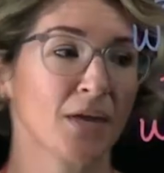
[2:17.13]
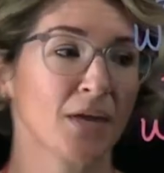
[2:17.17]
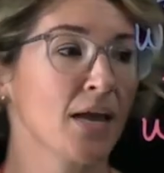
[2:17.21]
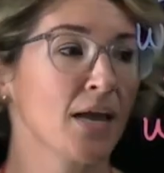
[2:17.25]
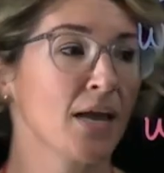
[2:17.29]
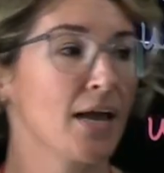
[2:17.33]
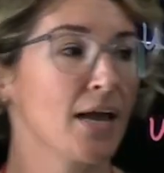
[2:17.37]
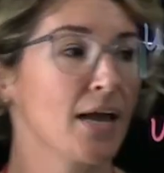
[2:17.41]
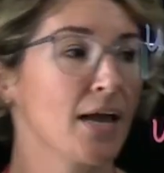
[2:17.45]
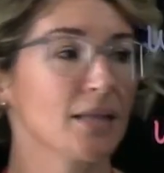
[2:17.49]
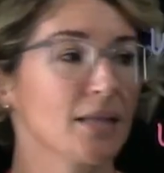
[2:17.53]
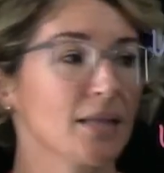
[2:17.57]

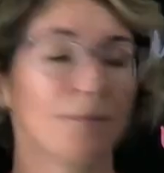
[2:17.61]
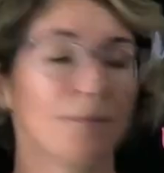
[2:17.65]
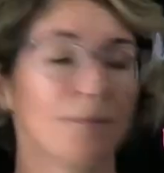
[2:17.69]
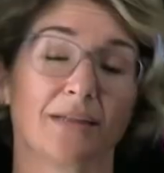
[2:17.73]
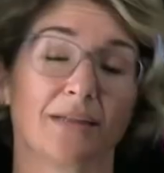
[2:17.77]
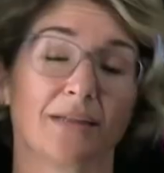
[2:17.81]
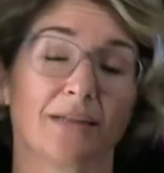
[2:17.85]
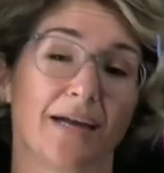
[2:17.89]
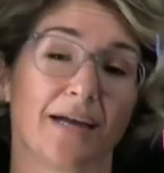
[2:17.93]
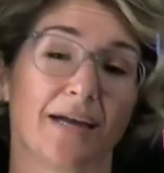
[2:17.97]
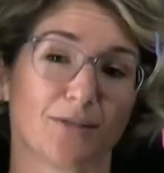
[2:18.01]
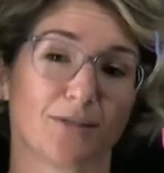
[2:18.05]
And then my
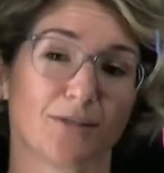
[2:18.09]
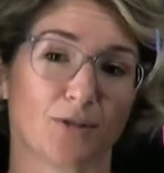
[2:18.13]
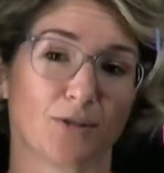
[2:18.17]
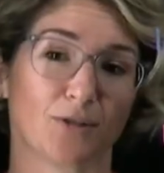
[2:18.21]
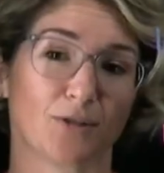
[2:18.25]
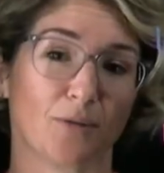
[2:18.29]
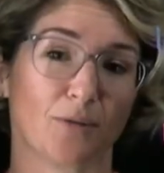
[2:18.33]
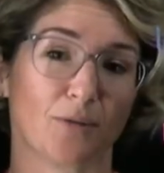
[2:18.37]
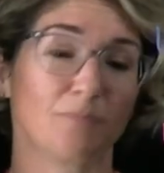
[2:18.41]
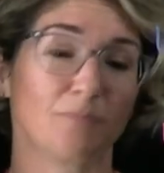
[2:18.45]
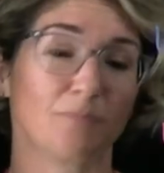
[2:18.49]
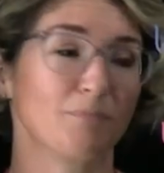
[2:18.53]
last
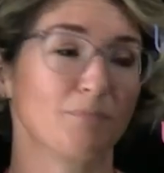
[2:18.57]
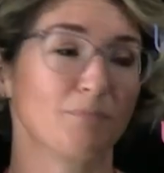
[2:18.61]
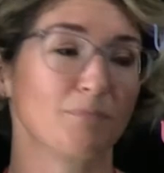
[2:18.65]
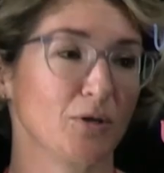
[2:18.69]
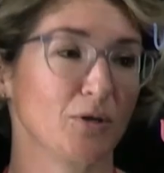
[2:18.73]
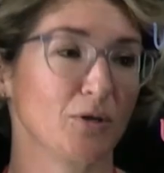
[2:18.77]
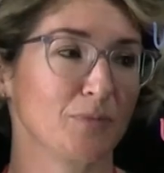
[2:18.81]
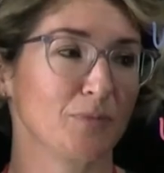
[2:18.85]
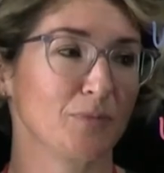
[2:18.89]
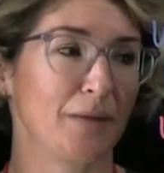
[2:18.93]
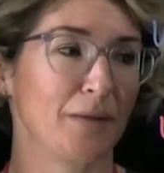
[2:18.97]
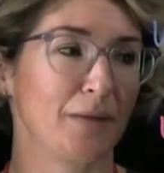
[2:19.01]
term
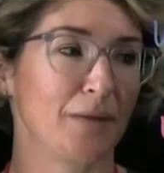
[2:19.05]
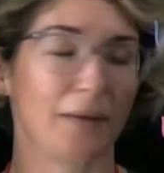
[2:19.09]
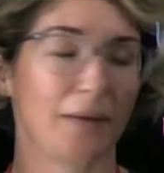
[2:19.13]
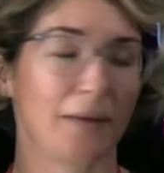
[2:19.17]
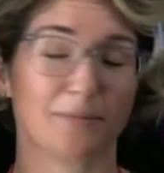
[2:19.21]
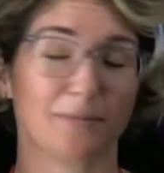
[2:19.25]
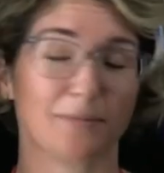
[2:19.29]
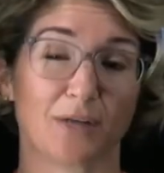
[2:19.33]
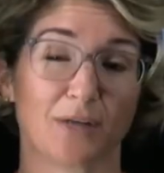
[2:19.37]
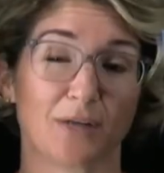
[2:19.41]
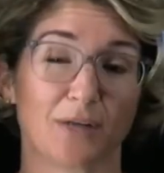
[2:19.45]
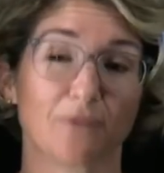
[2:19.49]
multiplied by
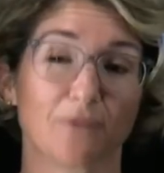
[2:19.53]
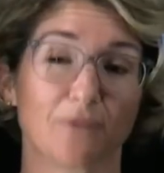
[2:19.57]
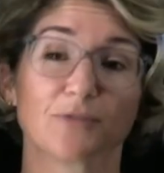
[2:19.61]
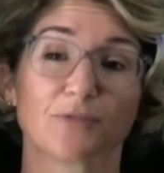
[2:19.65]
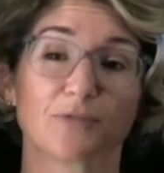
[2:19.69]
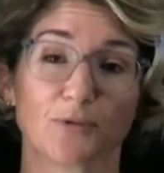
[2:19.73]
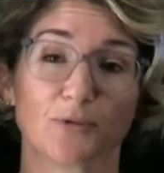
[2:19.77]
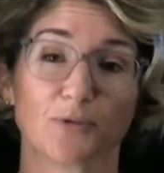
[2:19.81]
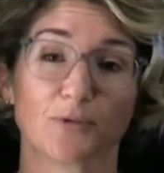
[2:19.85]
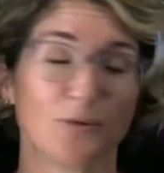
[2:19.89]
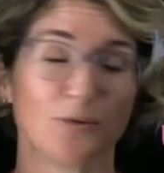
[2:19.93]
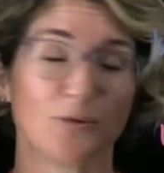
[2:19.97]
himself,
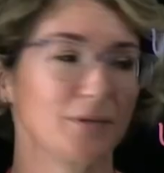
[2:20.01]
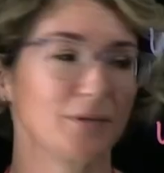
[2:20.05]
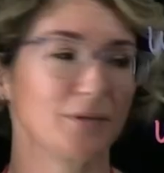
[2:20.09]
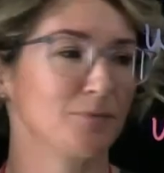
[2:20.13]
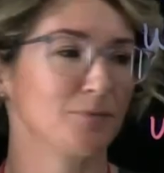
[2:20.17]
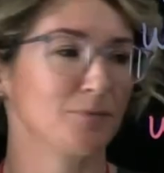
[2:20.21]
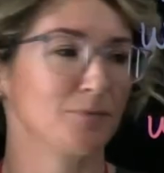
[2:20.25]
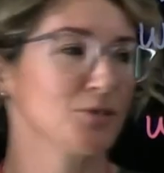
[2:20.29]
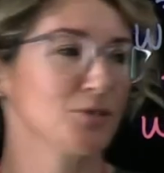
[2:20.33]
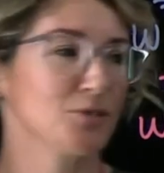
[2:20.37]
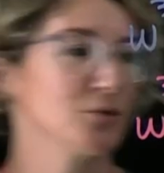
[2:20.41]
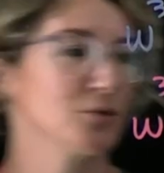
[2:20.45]
so 2
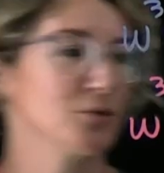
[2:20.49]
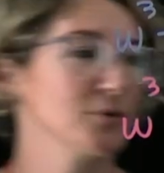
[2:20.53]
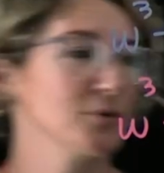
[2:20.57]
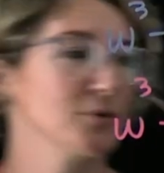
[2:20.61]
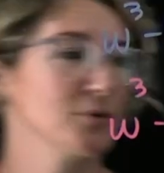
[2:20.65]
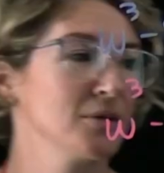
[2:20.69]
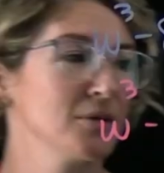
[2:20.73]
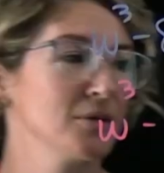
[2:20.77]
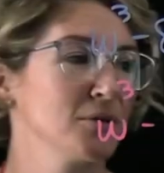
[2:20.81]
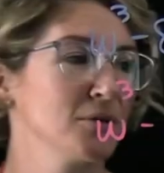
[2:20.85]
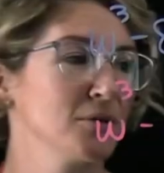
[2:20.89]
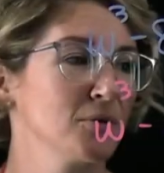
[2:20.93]
times 2,
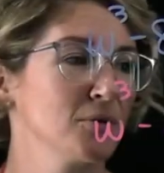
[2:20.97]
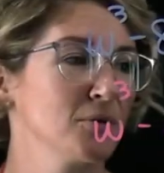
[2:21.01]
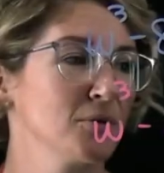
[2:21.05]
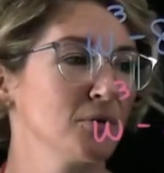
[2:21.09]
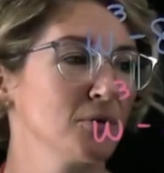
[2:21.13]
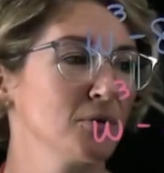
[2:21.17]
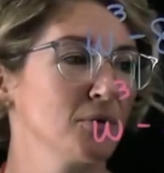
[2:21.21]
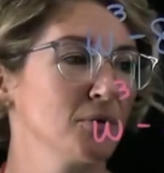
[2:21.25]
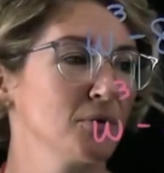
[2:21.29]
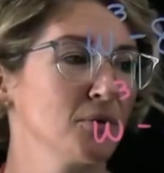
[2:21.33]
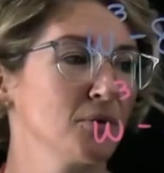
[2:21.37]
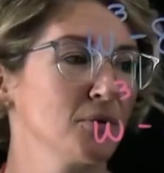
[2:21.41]

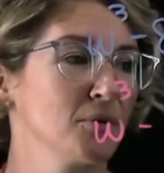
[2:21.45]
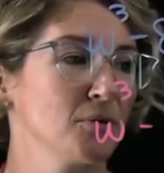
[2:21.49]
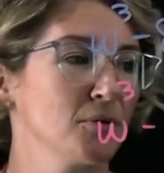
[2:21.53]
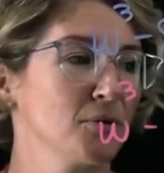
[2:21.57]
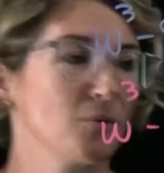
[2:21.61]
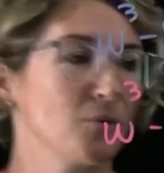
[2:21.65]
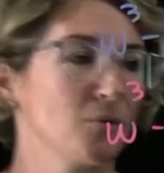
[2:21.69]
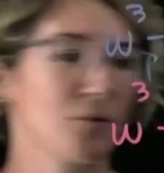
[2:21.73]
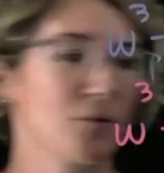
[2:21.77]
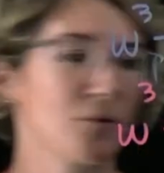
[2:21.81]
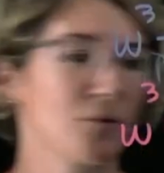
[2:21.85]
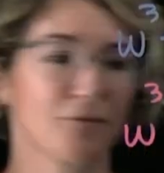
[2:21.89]

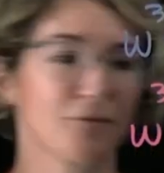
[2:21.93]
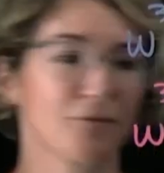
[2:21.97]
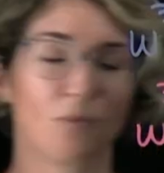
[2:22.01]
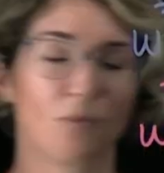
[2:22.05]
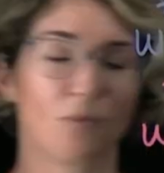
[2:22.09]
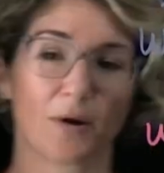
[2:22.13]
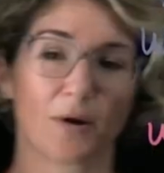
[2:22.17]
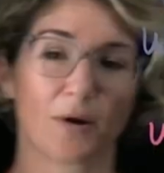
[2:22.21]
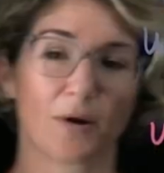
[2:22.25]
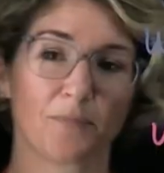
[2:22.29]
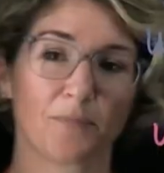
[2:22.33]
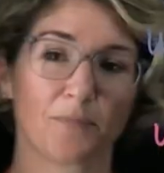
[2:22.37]
or
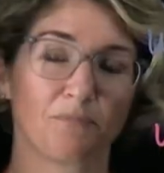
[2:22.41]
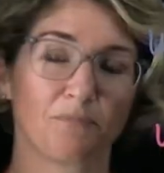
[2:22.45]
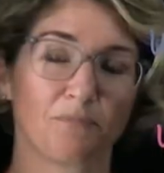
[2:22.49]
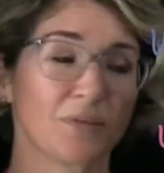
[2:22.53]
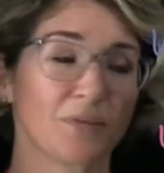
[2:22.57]
4.